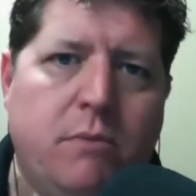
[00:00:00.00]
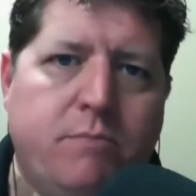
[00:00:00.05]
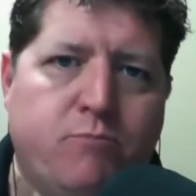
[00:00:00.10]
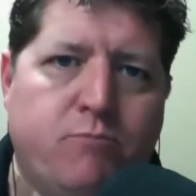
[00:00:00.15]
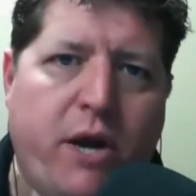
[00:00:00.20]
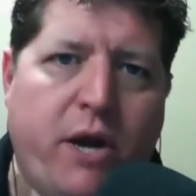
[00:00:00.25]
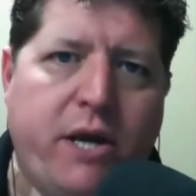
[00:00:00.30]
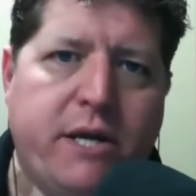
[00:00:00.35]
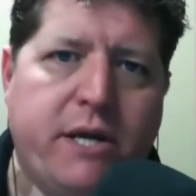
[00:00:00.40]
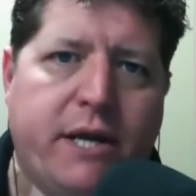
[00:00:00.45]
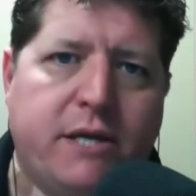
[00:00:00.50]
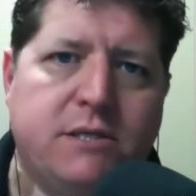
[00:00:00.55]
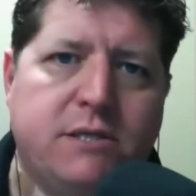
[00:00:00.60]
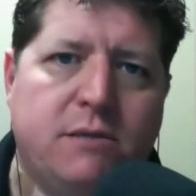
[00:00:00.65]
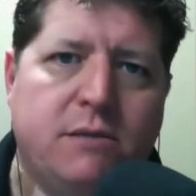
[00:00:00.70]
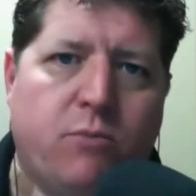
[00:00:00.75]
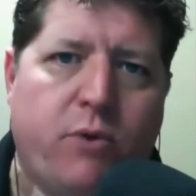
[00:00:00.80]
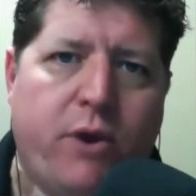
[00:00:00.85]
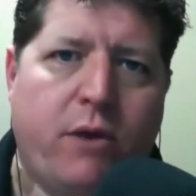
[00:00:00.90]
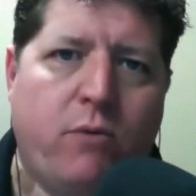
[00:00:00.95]
brand X
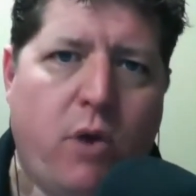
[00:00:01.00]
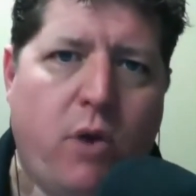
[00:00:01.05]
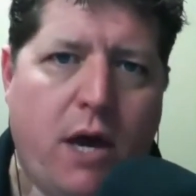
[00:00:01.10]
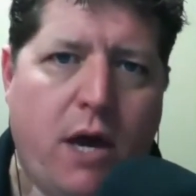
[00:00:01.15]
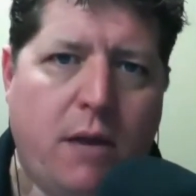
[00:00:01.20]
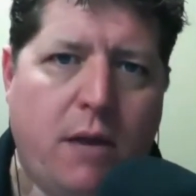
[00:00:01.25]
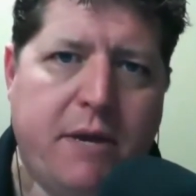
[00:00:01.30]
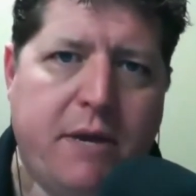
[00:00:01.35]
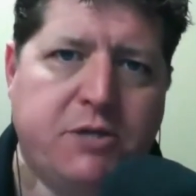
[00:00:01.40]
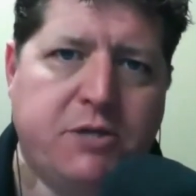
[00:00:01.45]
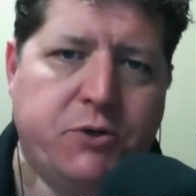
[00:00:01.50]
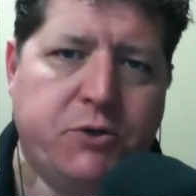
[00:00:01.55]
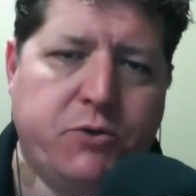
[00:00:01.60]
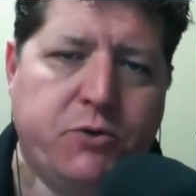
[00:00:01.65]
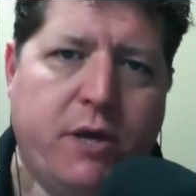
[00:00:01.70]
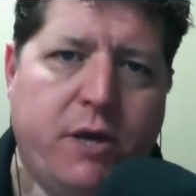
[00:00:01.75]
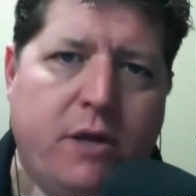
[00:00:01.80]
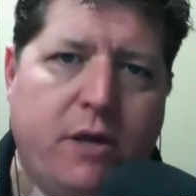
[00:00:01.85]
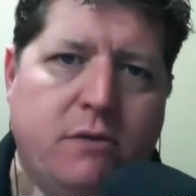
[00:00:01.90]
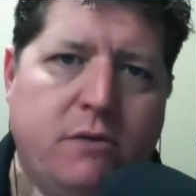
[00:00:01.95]
and brand Y and make sure
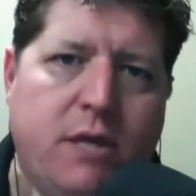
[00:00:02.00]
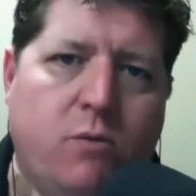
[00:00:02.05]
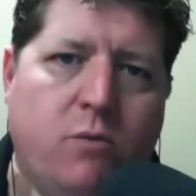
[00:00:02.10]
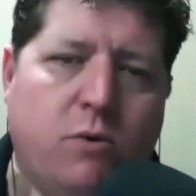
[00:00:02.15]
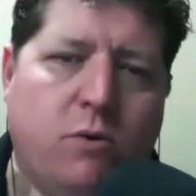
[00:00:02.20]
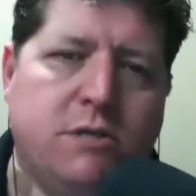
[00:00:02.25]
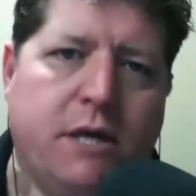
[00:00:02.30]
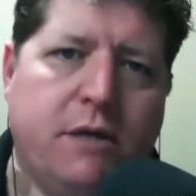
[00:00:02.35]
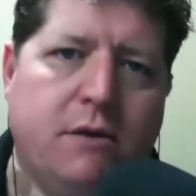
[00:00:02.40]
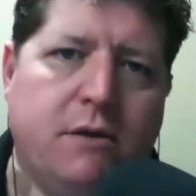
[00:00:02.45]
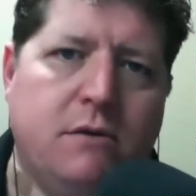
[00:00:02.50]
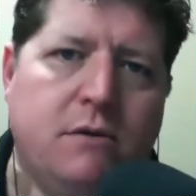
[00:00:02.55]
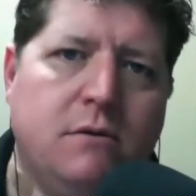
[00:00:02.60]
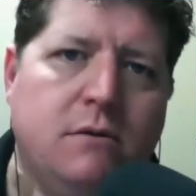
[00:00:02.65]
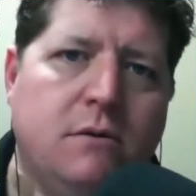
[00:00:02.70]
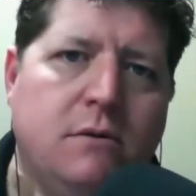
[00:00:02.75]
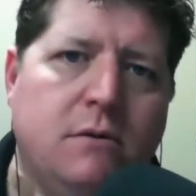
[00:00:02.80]
they work together?